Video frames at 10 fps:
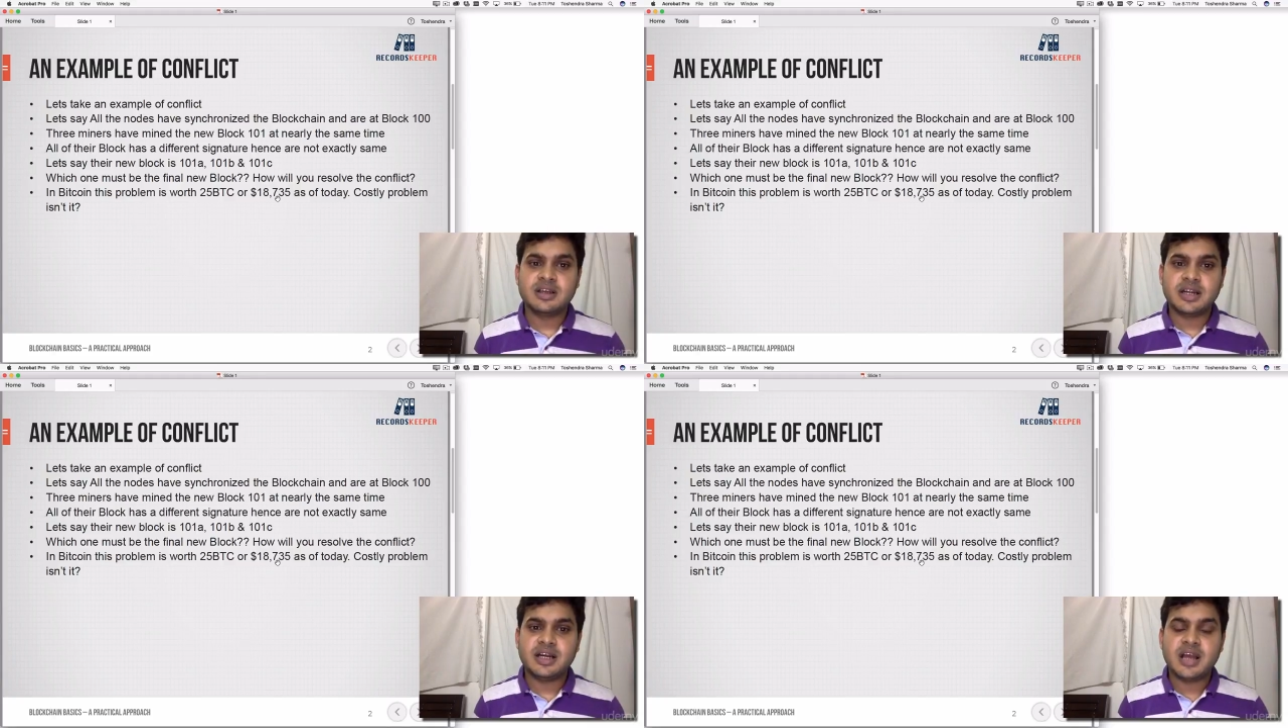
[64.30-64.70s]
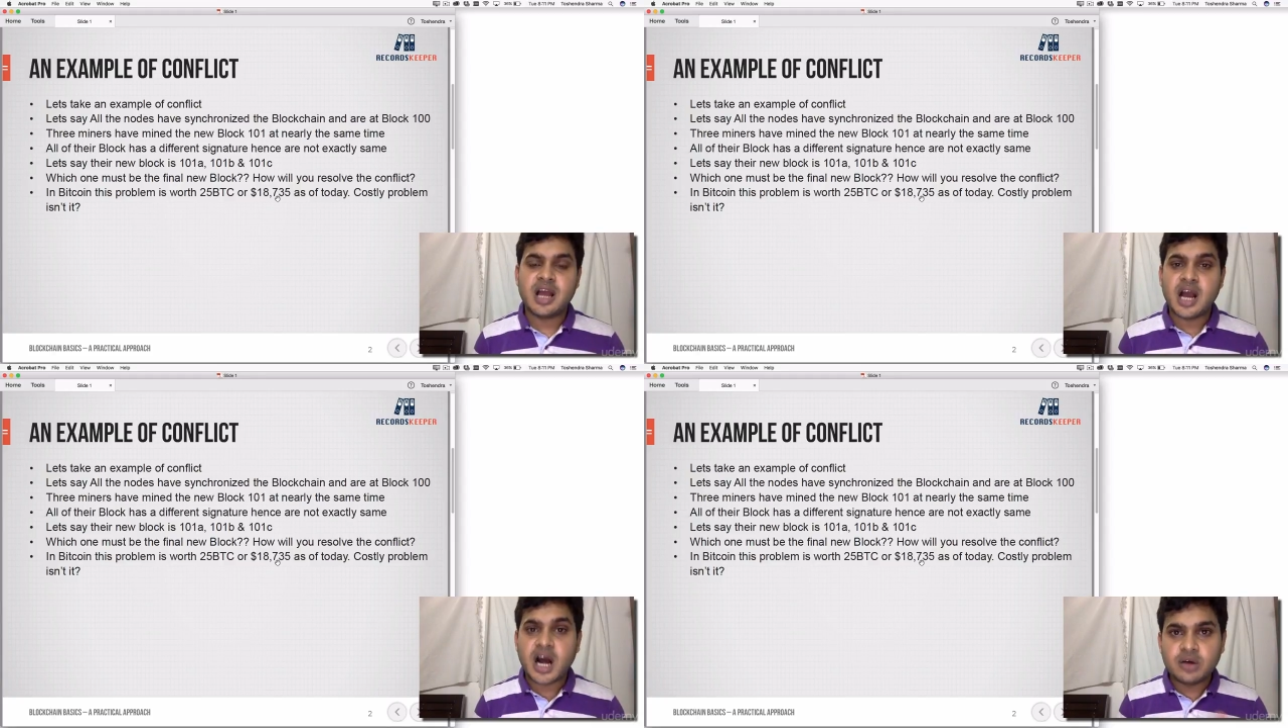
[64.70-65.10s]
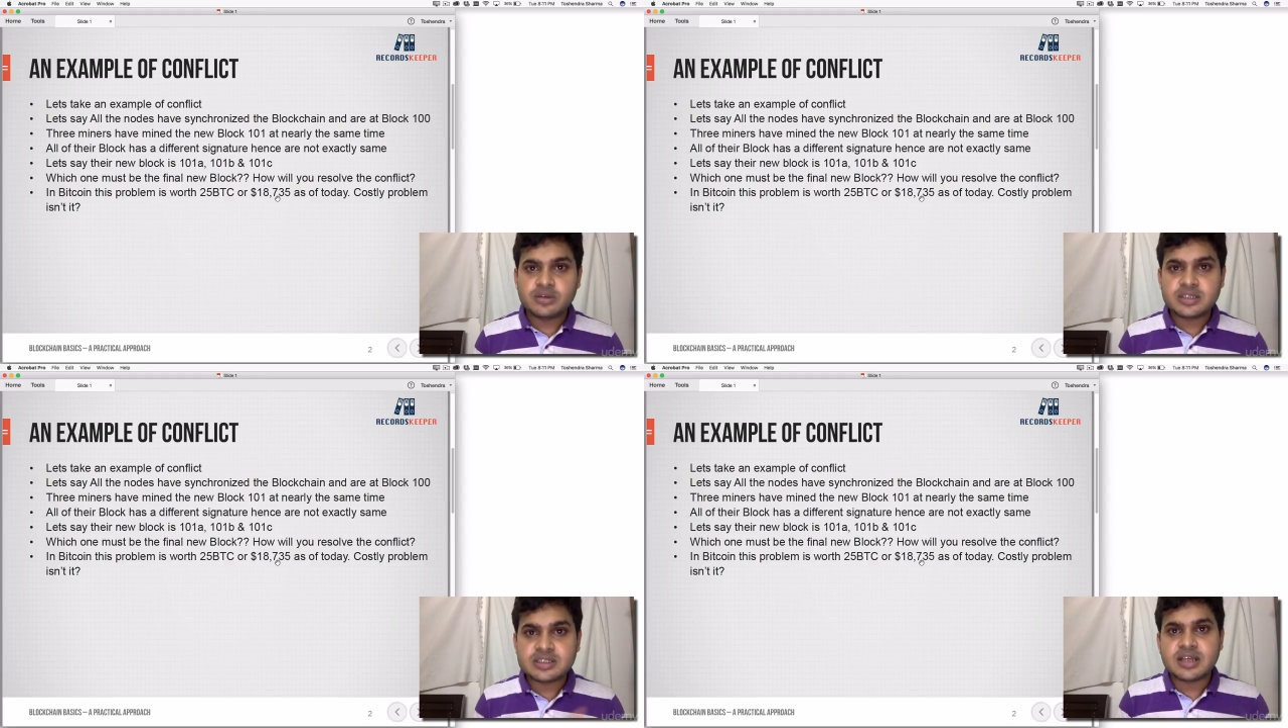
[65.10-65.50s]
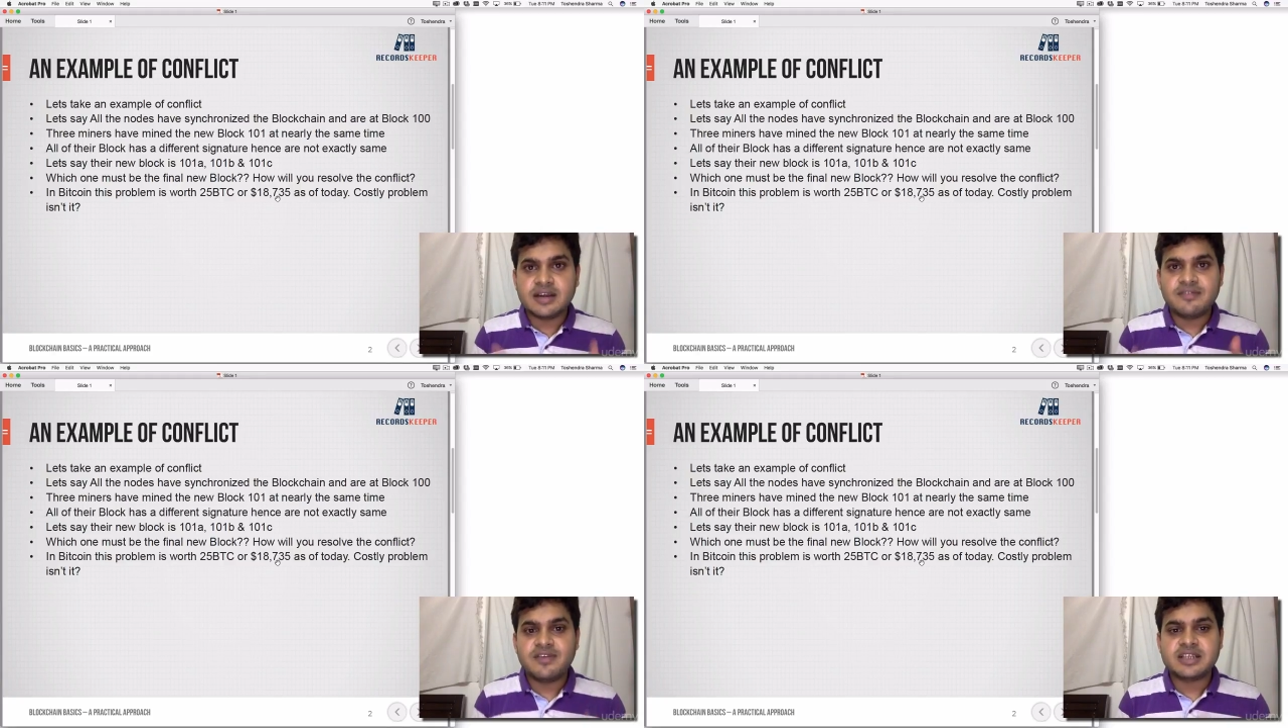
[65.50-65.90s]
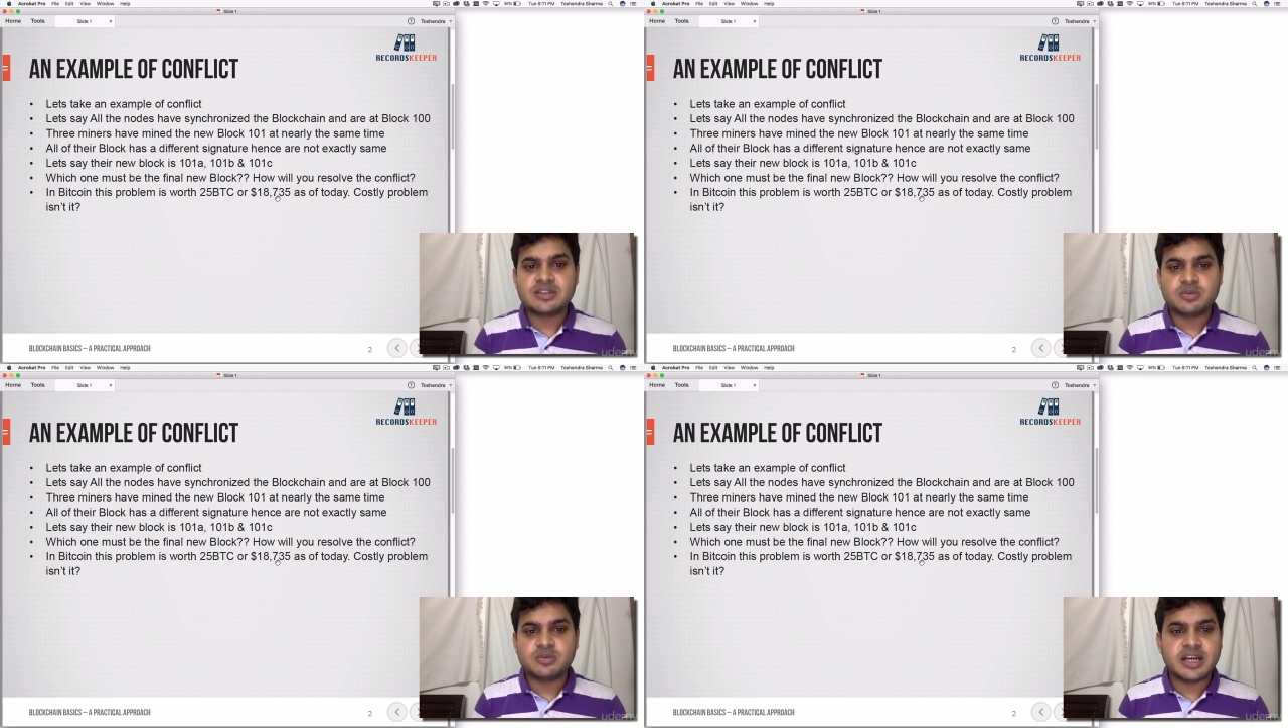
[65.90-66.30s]
right? How this
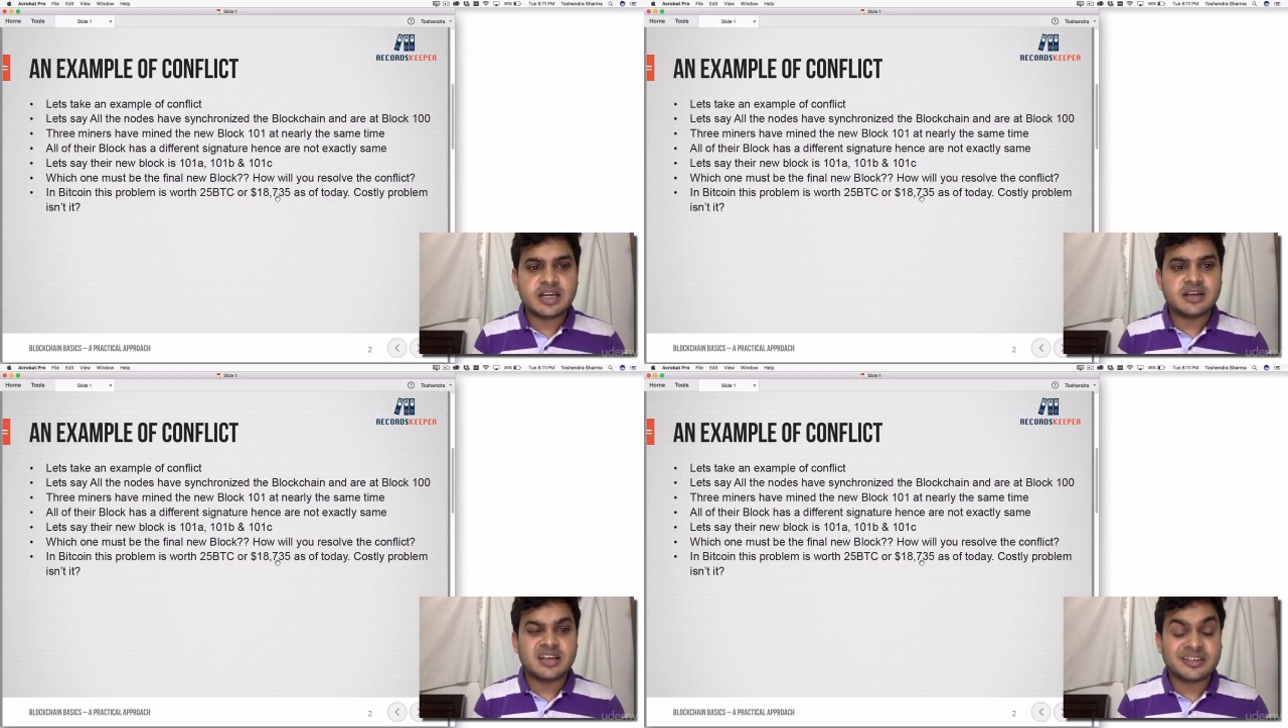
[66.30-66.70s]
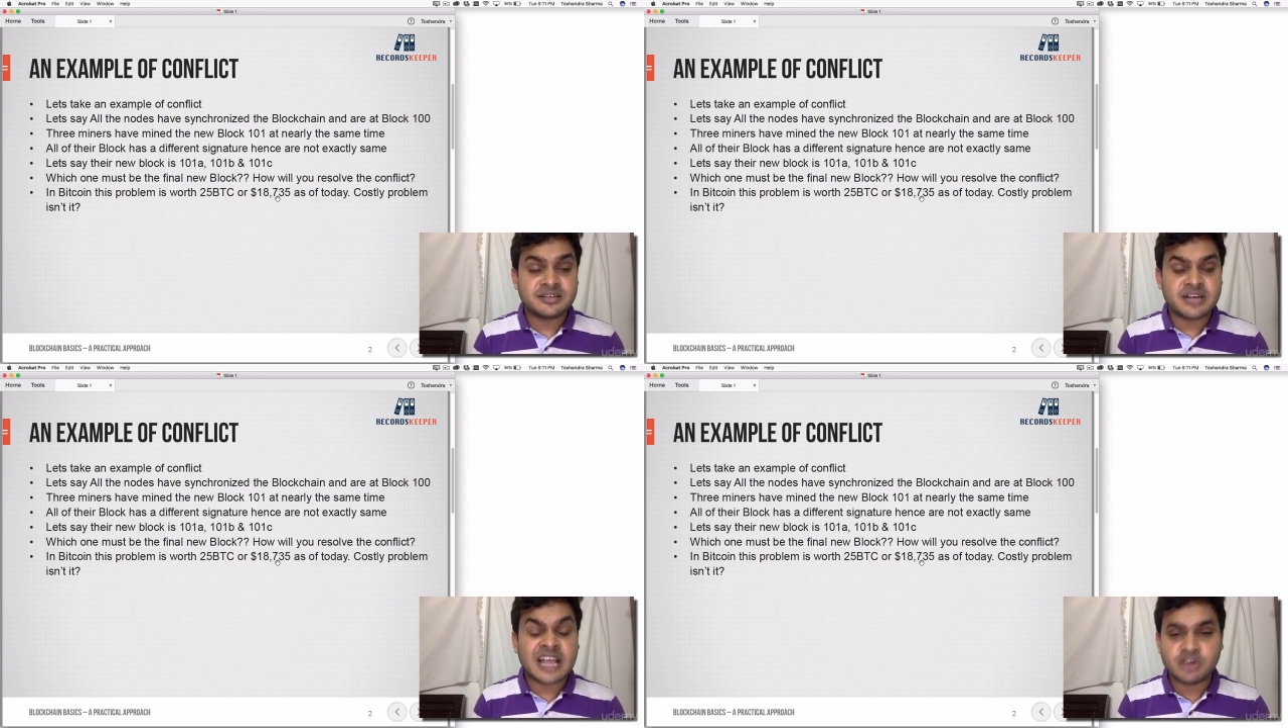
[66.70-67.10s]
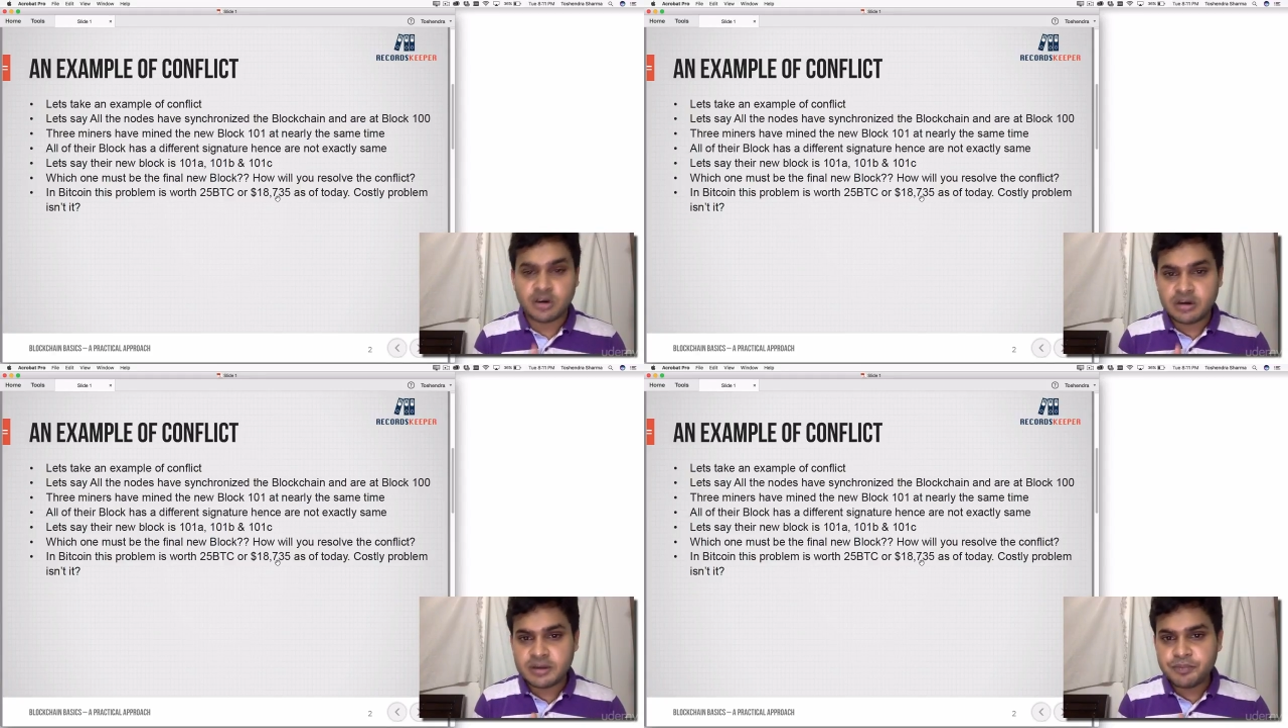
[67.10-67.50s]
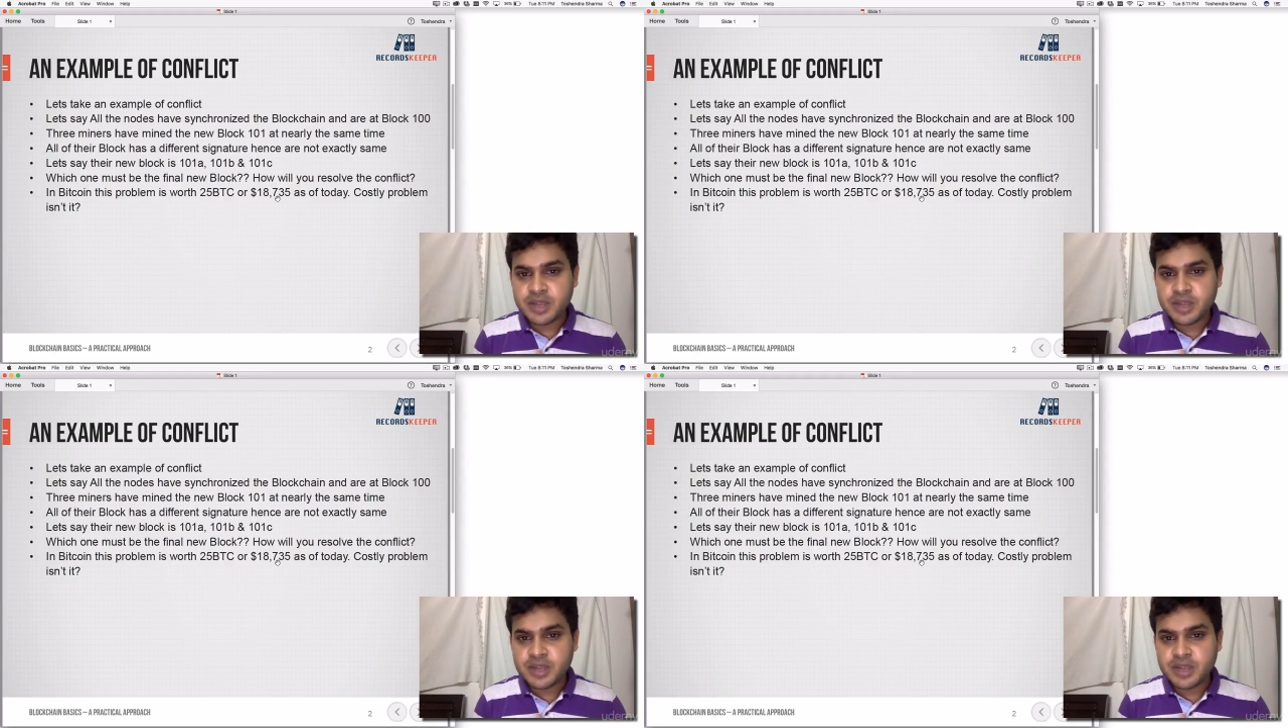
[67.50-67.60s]
conflicts will get resolved.